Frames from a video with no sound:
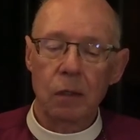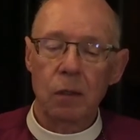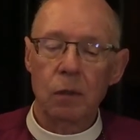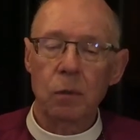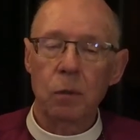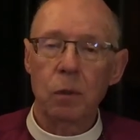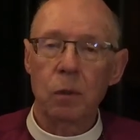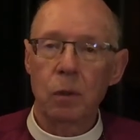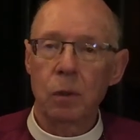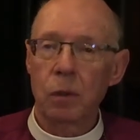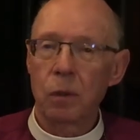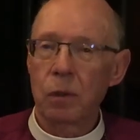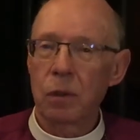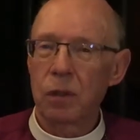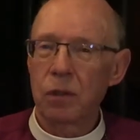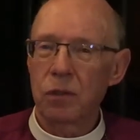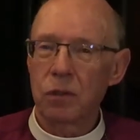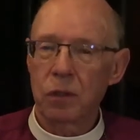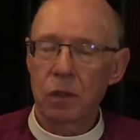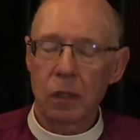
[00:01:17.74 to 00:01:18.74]
who heard
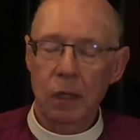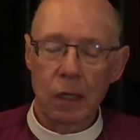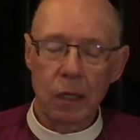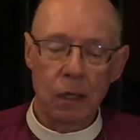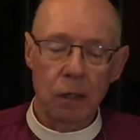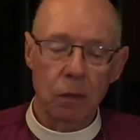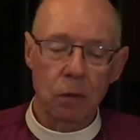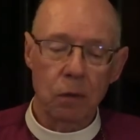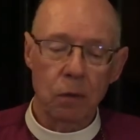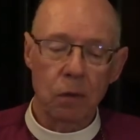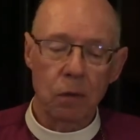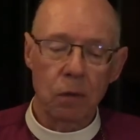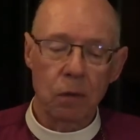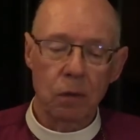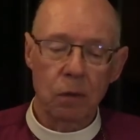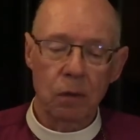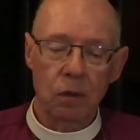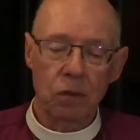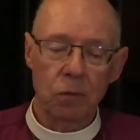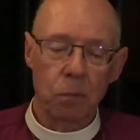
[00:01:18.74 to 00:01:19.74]
this account
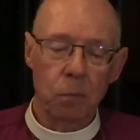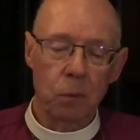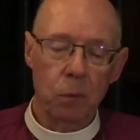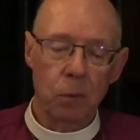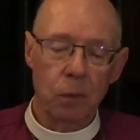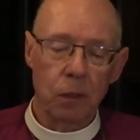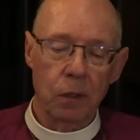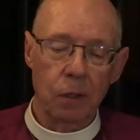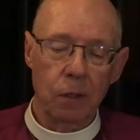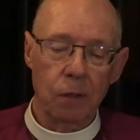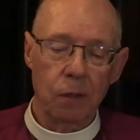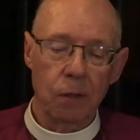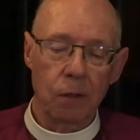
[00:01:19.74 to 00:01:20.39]
this morning.